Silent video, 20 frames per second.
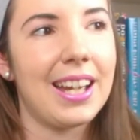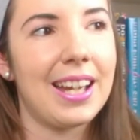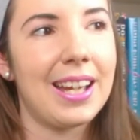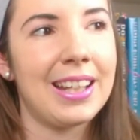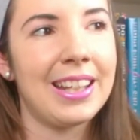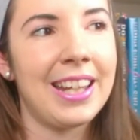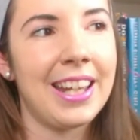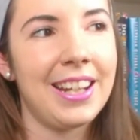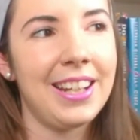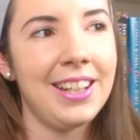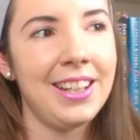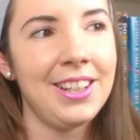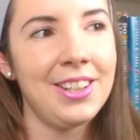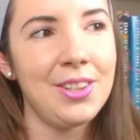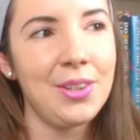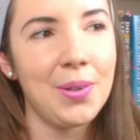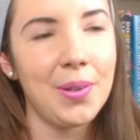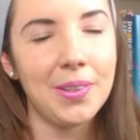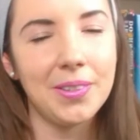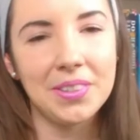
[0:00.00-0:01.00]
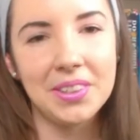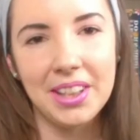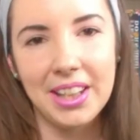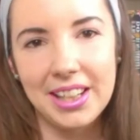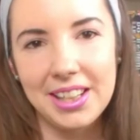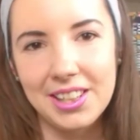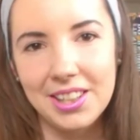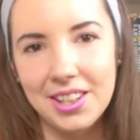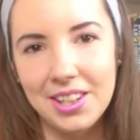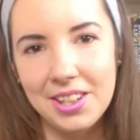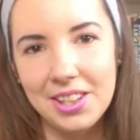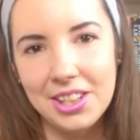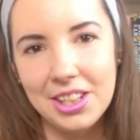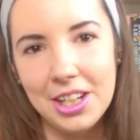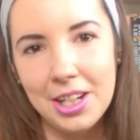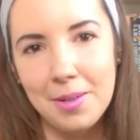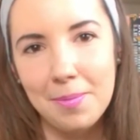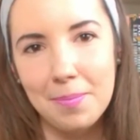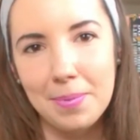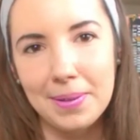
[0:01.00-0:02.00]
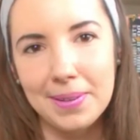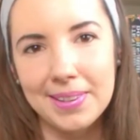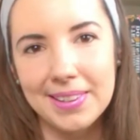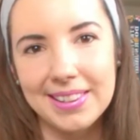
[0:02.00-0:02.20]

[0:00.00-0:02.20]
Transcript: getting into a relationship